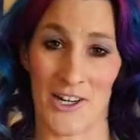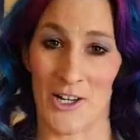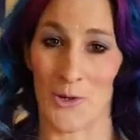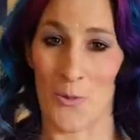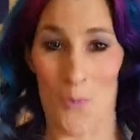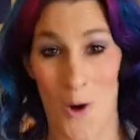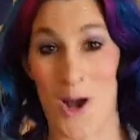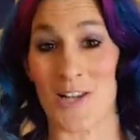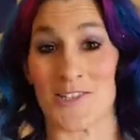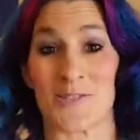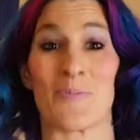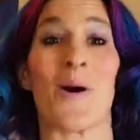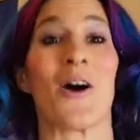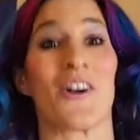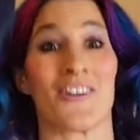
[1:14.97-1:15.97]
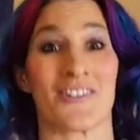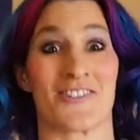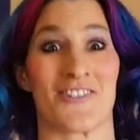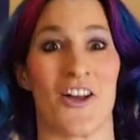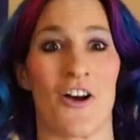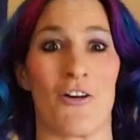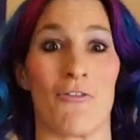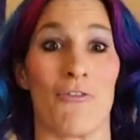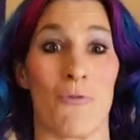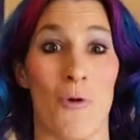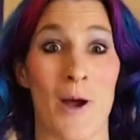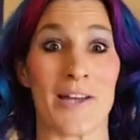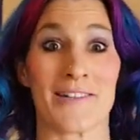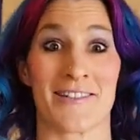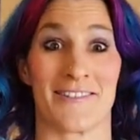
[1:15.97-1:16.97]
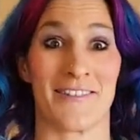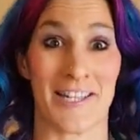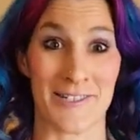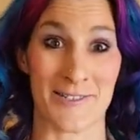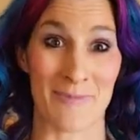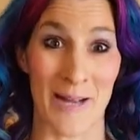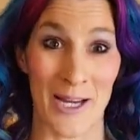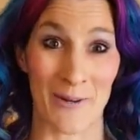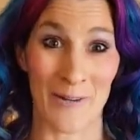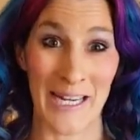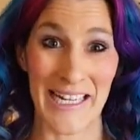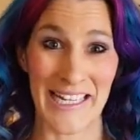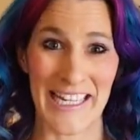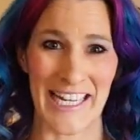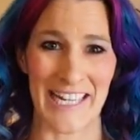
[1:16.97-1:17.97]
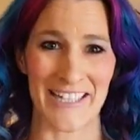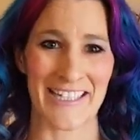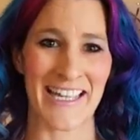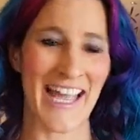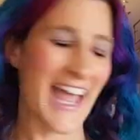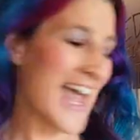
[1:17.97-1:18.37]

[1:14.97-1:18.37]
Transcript: on it was part of what led to my awakening.